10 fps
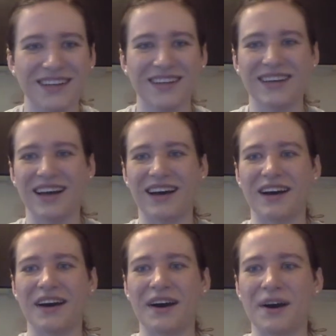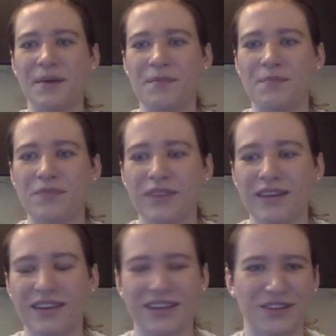
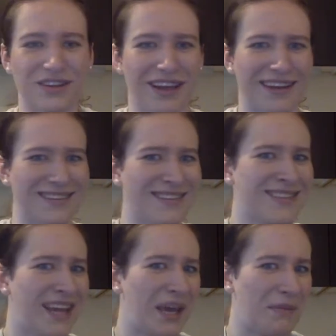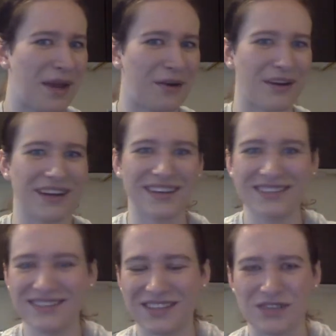Because they're like in the same area.
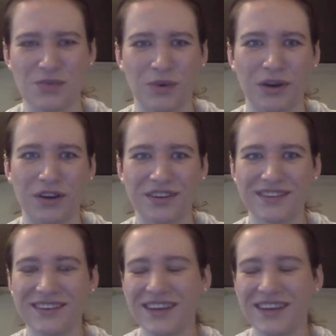It's weird.